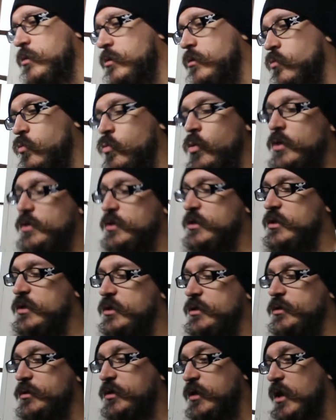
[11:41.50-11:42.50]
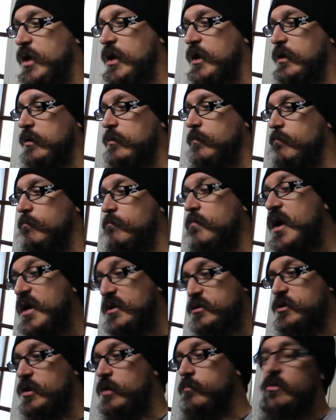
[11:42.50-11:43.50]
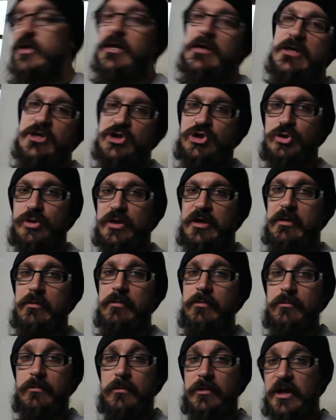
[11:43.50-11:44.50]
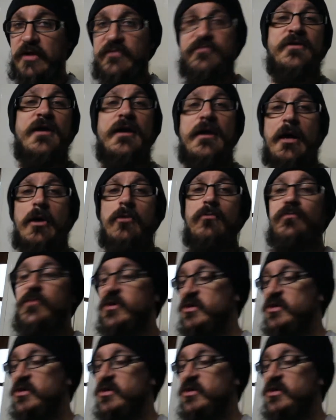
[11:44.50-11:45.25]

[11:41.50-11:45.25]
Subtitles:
when the guy made them. He initially left that out.